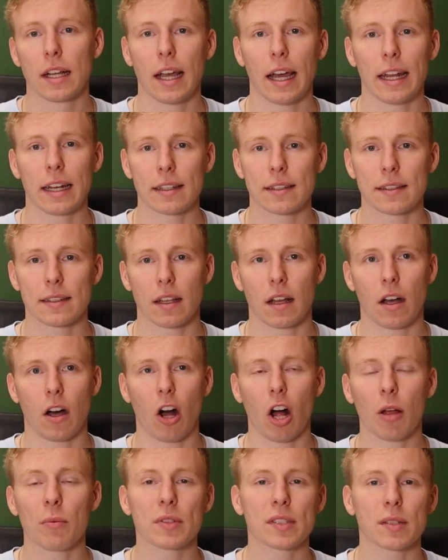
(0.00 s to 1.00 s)
And it's
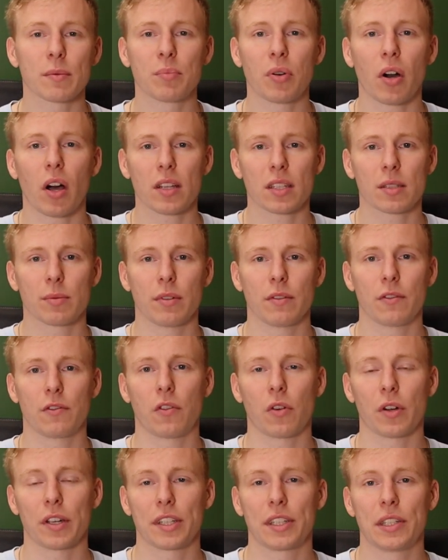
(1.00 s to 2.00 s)
almost impossible for a